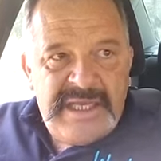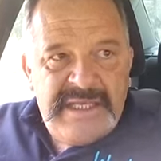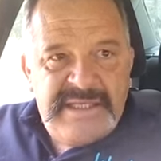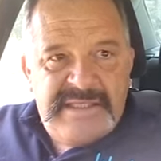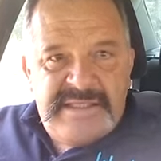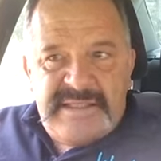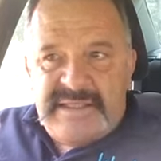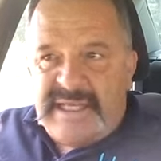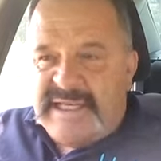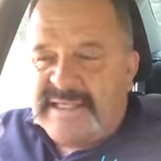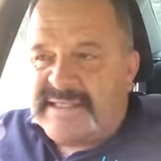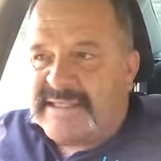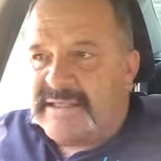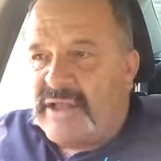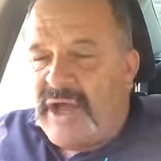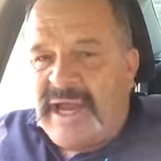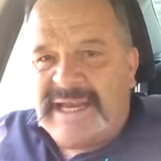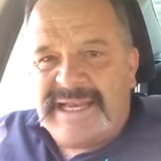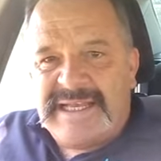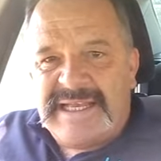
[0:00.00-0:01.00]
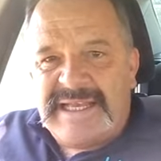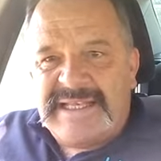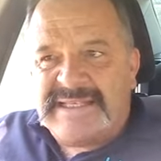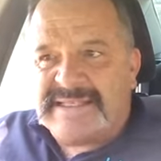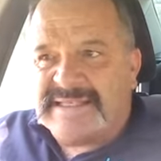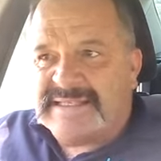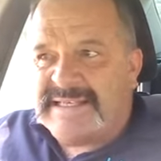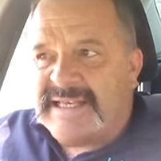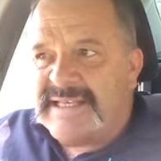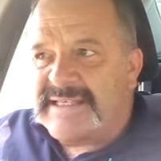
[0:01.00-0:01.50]
It's
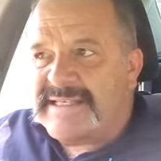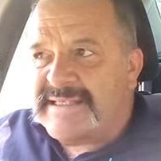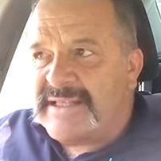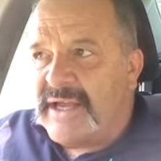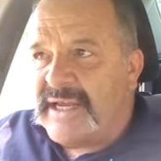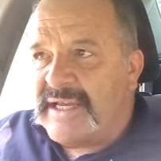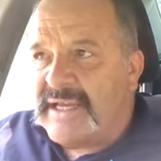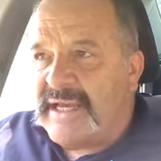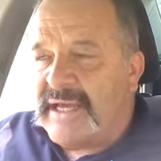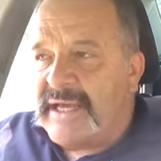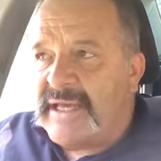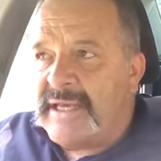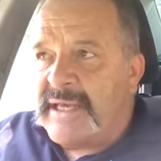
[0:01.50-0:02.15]
like